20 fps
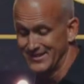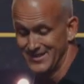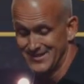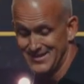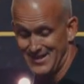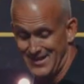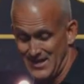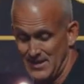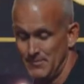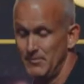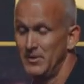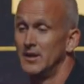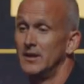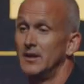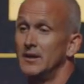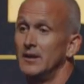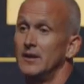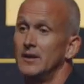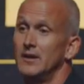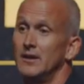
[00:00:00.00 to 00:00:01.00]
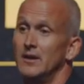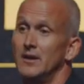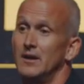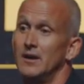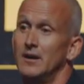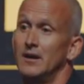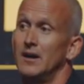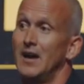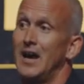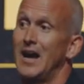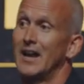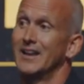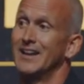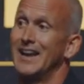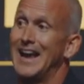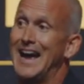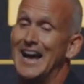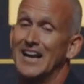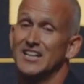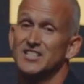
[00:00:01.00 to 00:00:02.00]
the time, had an
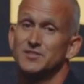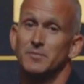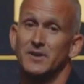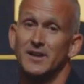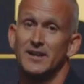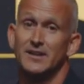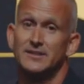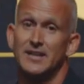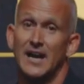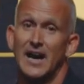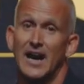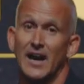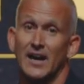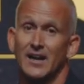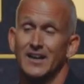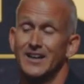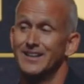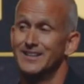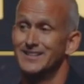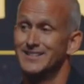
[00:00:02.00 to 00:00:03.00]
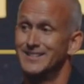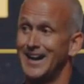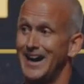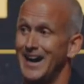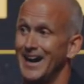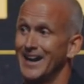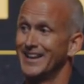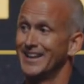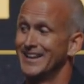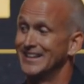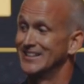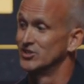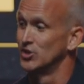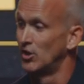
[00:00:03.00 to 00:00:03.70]
asthma attack and died in his